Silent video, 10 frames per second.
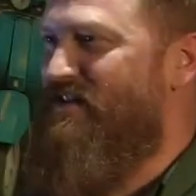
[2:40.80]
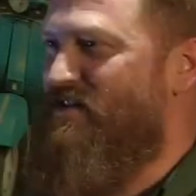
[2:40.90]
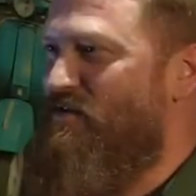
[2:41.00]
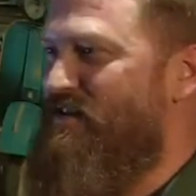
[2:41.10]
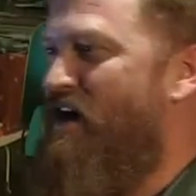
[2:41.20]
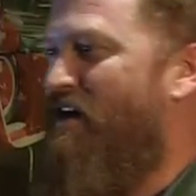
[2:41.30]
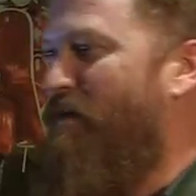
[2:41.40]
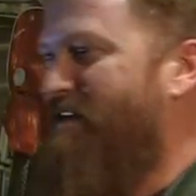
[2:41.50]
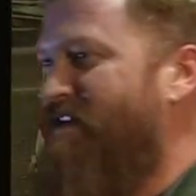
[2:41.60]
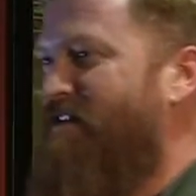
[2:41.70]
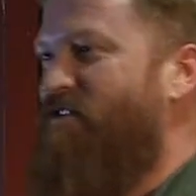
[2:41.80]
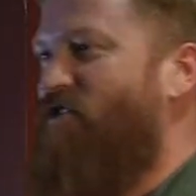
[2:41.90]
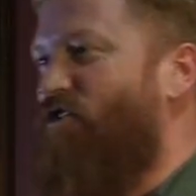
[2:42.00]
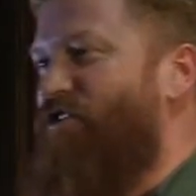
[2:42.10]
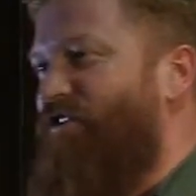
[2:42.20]
that goes along with
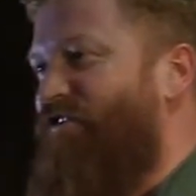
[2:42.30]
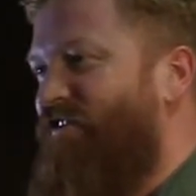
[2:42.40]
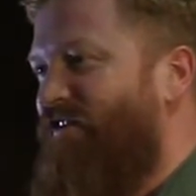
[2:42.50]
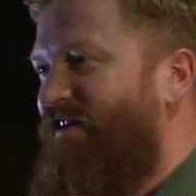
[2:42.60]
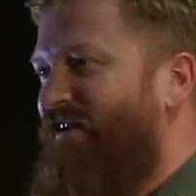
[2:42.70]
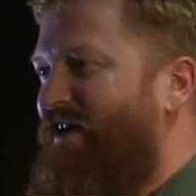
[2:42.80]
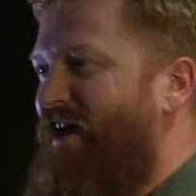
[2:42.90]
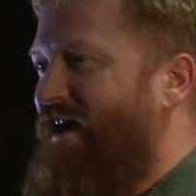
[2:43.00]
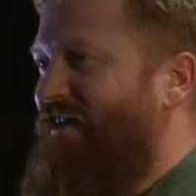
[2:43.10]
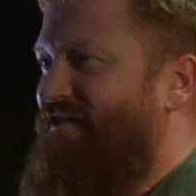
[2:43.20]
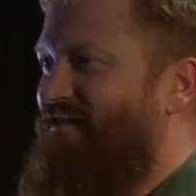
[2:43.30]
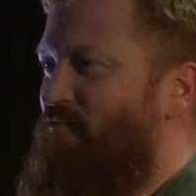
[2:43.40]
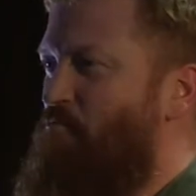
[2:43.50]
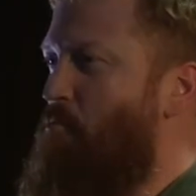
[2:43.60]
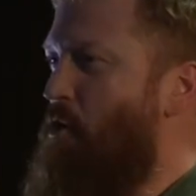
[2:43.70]
gusset and
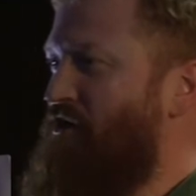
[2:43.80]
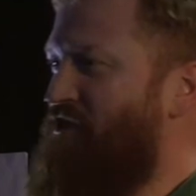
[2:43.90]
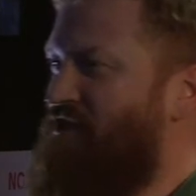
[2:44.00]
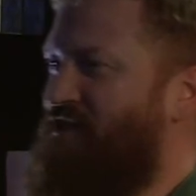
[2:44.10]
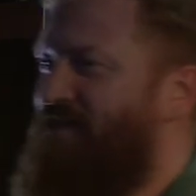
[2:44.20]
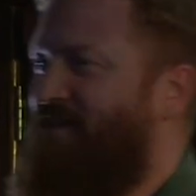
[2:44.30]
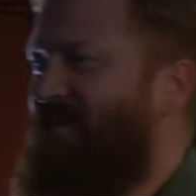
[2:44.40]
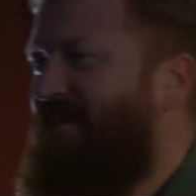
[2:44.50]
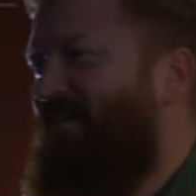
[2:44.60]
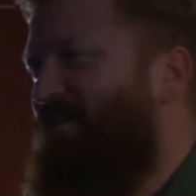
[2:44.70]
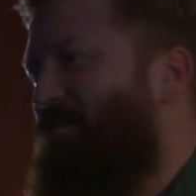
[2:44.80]
moist, the